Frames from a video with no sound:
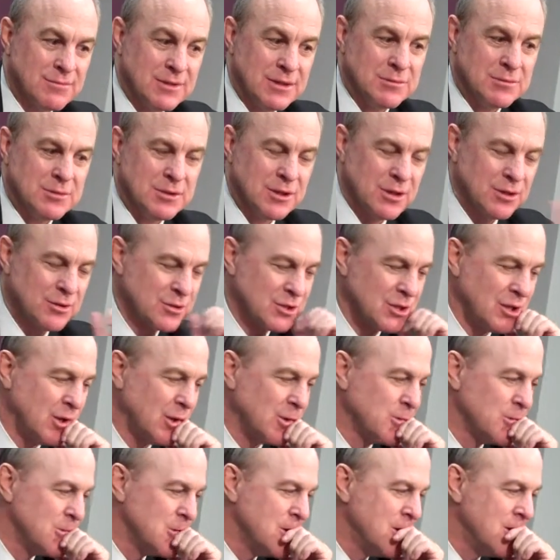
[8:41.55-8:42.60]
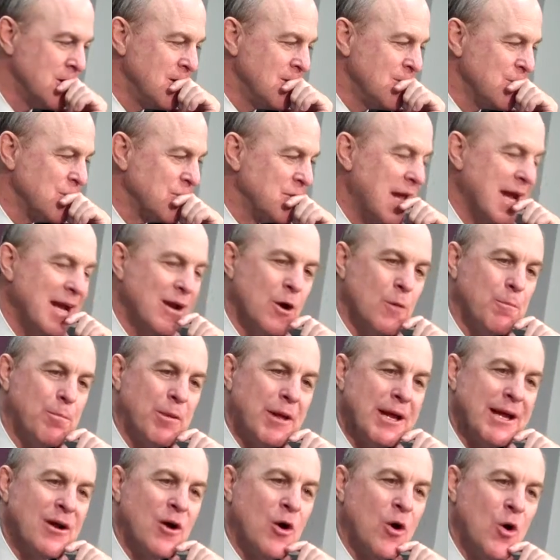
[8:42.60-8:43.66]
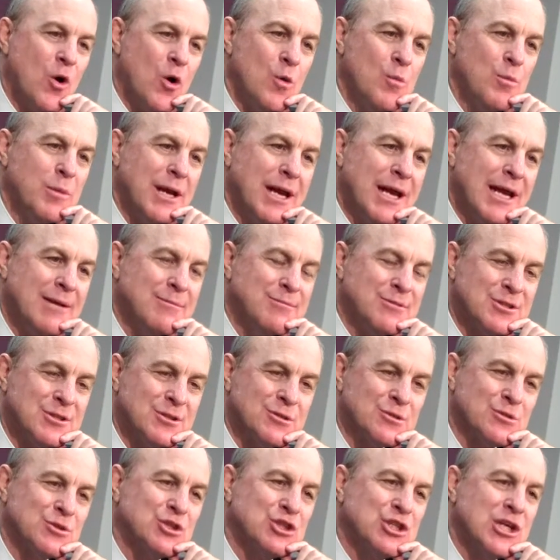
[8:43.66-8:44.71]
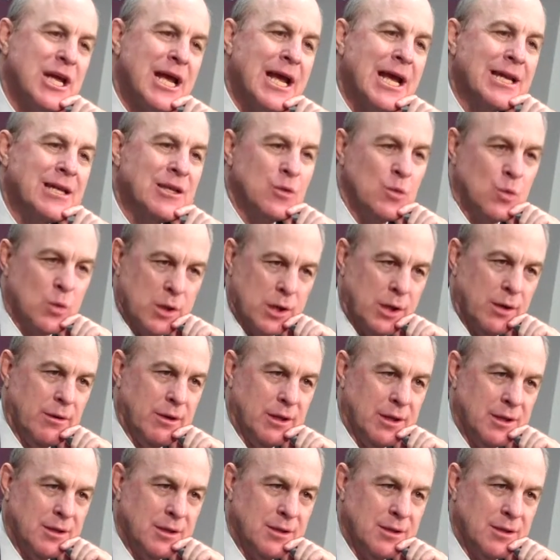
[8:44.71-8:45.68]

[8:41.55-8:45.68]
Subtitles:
And, you know, so they don't play a home game till January.